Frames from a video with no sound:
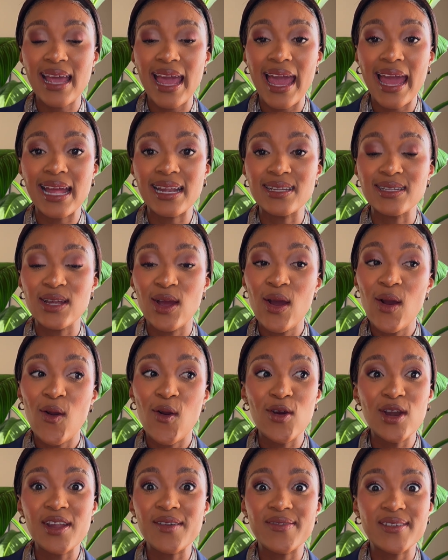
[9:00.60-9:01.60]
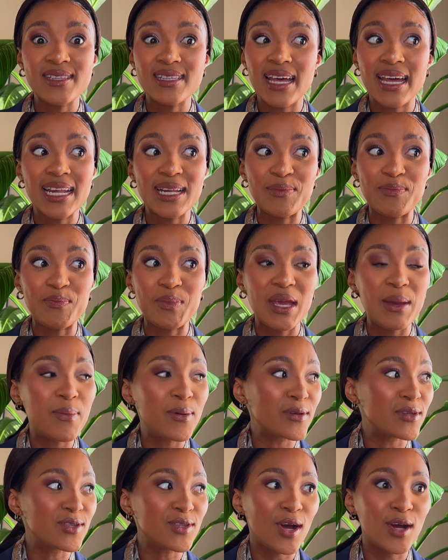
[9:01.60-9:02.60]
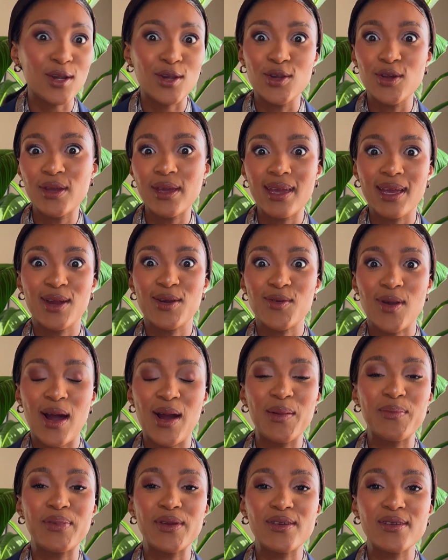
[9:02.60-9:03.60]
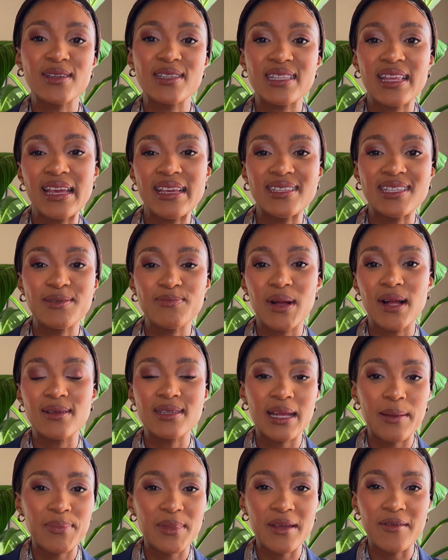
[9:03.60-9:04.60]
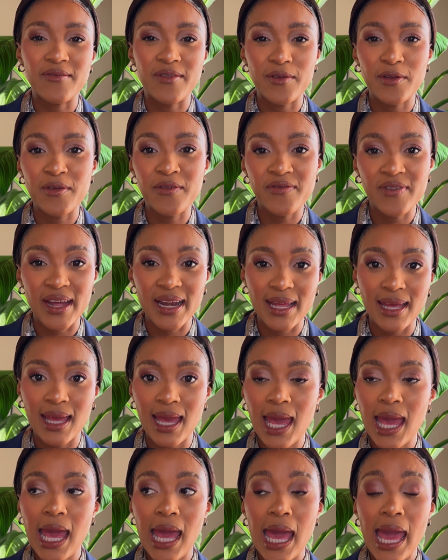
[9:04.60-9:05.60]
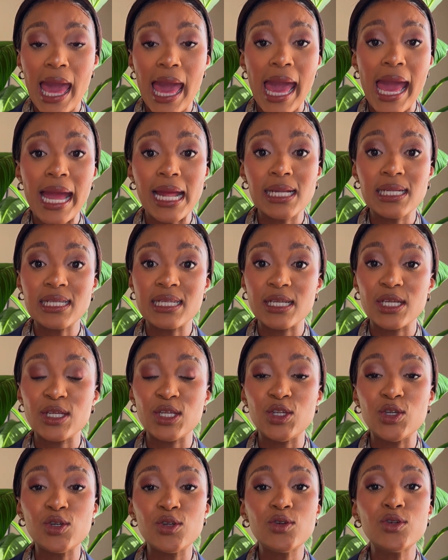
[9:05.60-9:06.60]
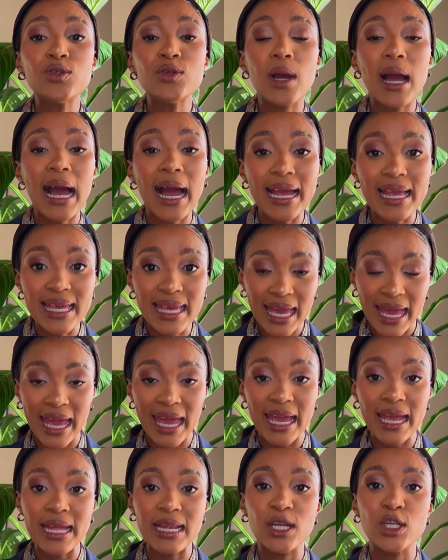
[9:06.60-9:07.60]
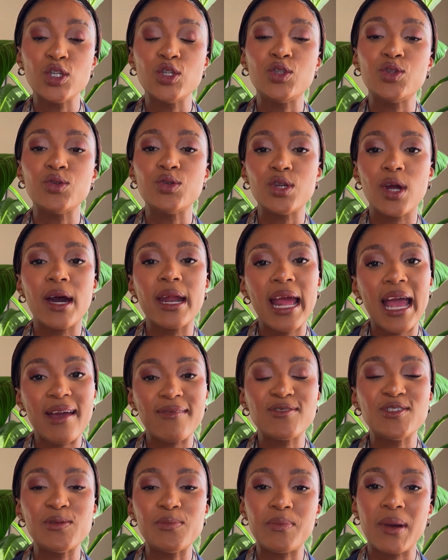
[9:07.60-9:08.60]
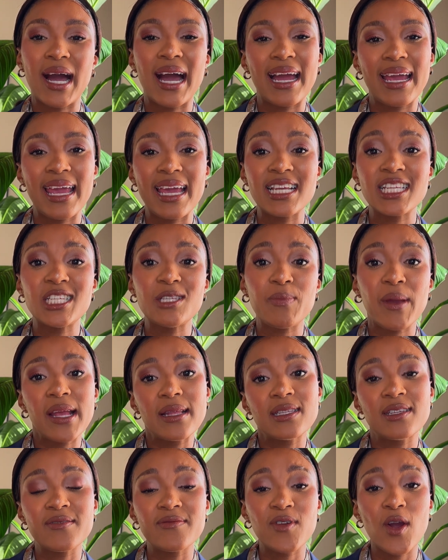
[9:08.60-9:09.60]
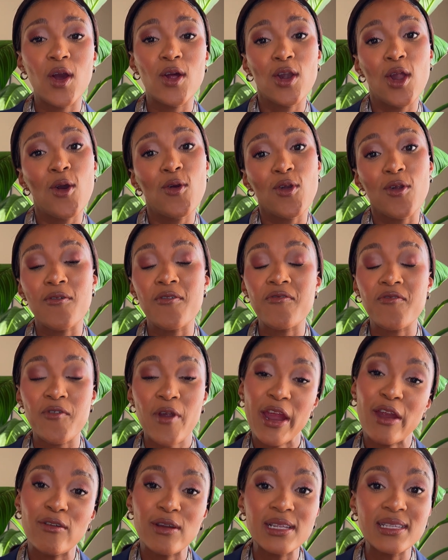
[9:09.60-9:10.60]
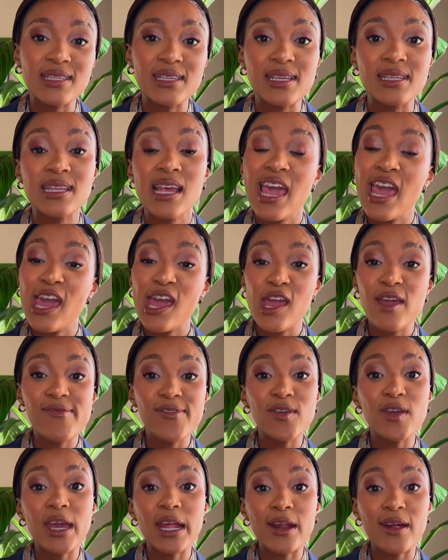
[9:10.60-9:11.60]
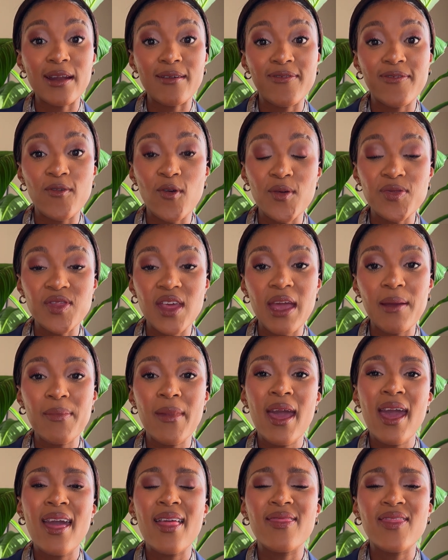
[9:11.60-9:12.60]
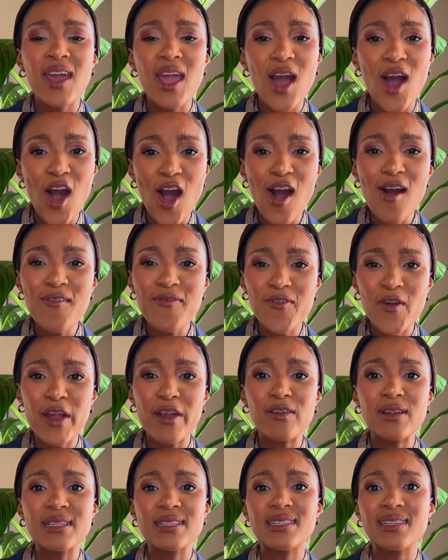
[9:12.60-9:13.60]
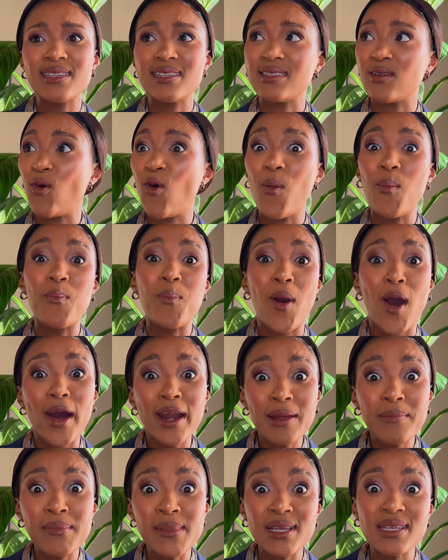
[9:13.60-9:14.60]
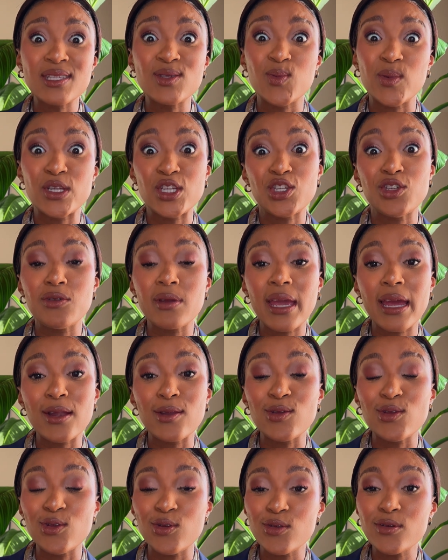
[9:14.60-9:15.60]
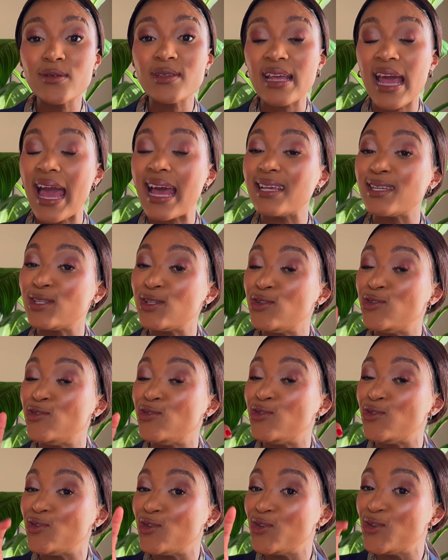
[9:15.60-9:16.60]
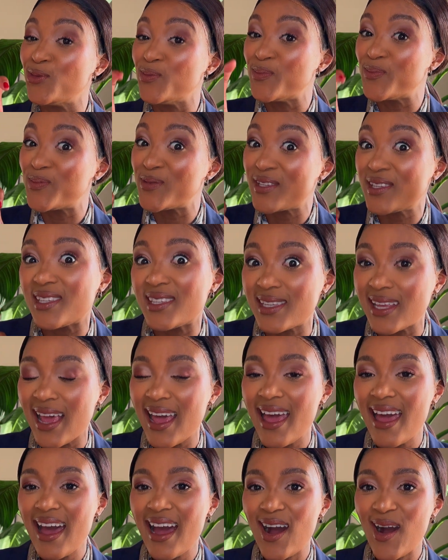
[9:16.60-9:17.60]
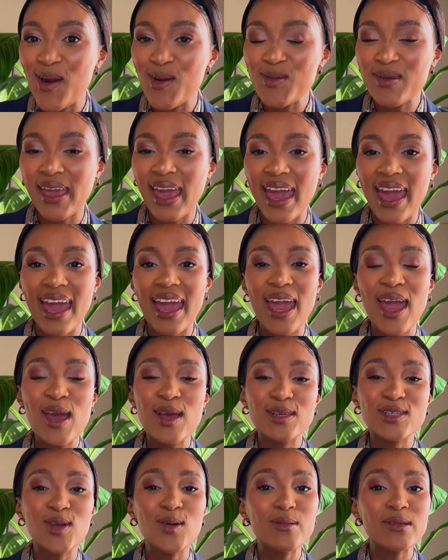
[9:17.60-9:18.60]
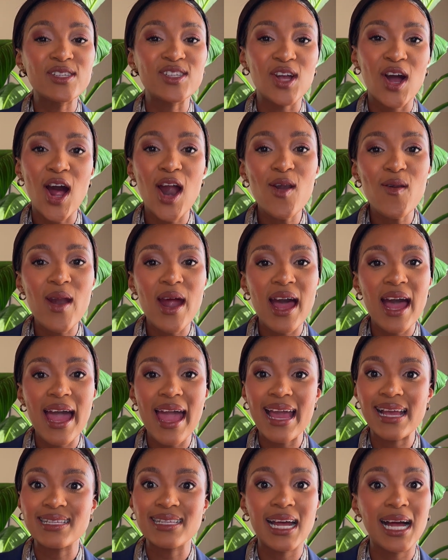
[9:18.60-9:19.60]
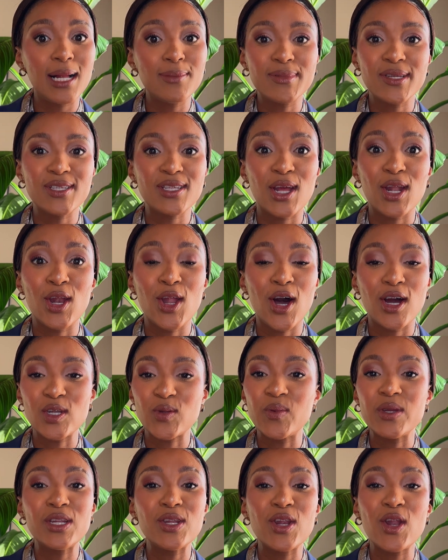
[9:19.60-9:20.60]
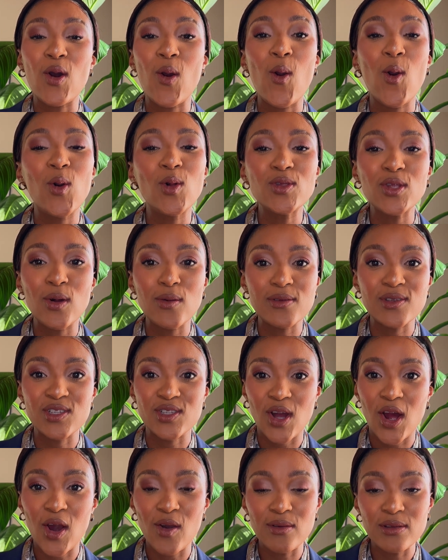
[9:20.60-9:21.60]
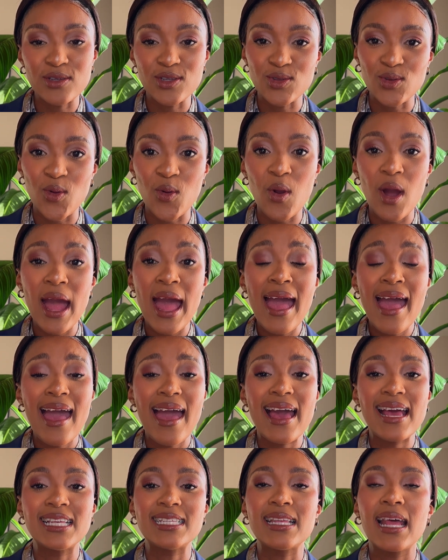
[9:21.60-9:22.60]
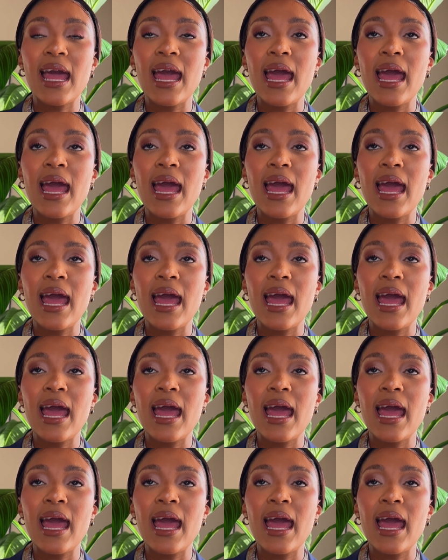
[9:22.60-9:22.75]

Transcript: and all of a sudden people start looking around because they smell something very funny? And you, again, do not have to buy expensive cologne or fragrances if you cannot afford them. There are fragrances or body mist which you can use as dupes. Okay, so Zara has helped us a lot. We all know Zara store has